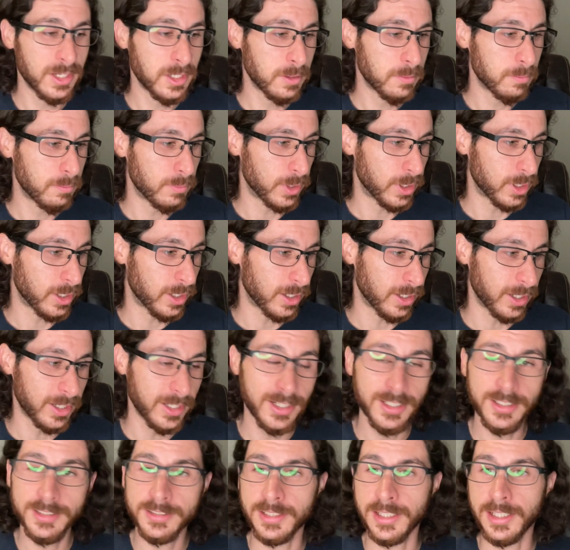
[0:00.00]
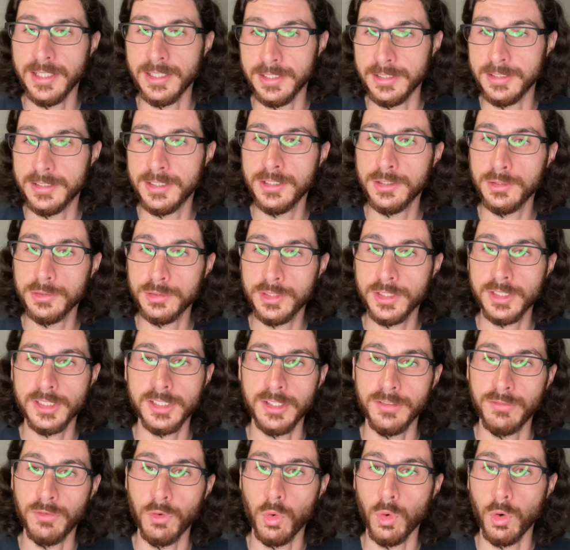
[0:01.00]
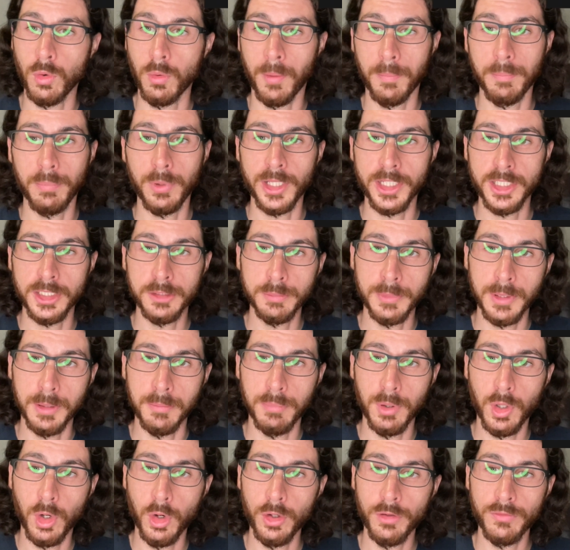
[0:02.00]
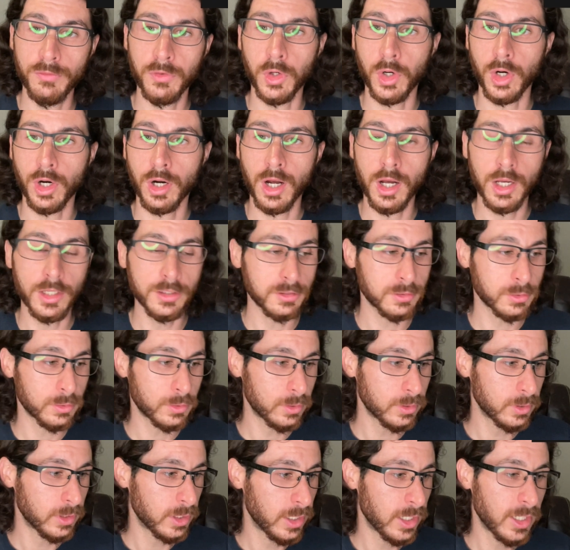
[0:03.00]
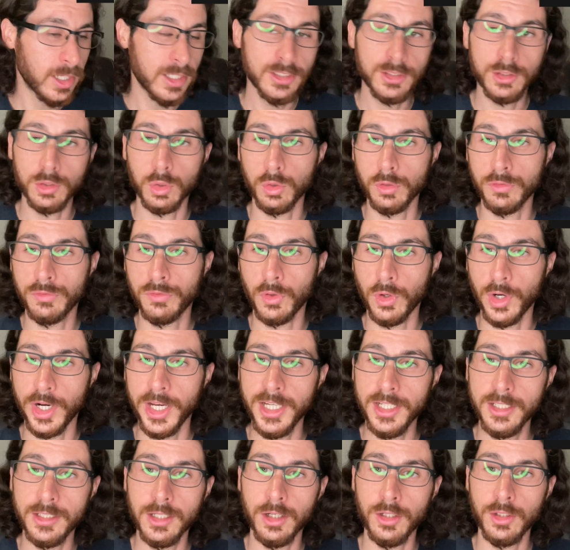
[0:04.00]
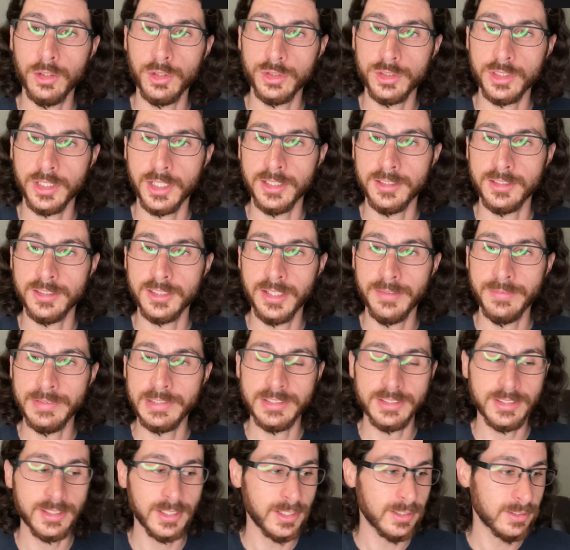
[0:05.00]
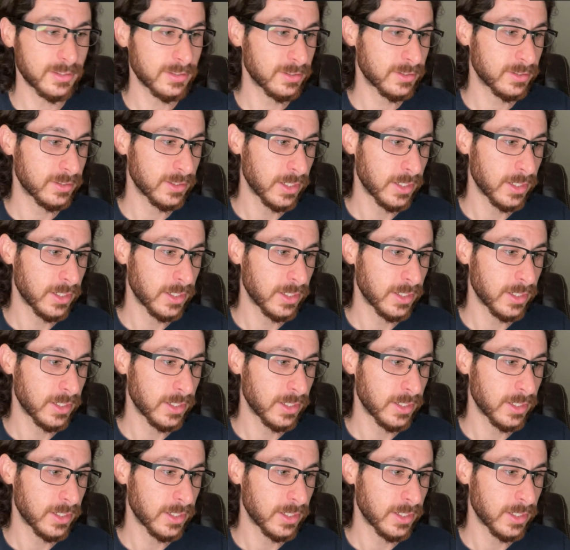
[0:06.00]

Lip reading: But it is a Nintendo 64 replacement part for a console. Sold for $8.07.